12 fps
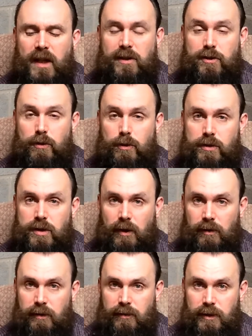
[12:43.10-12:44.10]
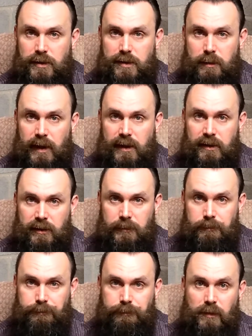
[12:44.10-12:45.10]
it's also the first tobacco
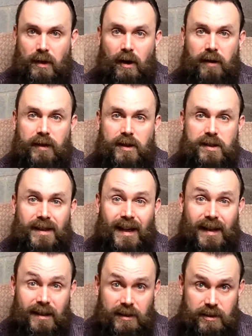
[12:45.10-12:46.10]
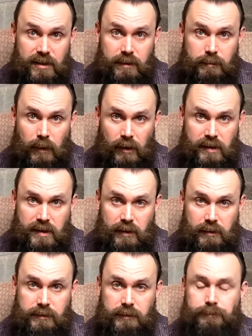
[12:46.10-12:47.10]
I've actually aged
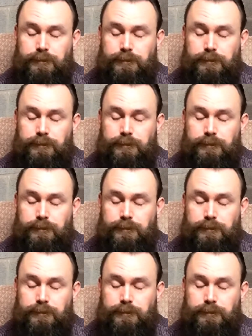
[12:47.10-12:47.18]
myself.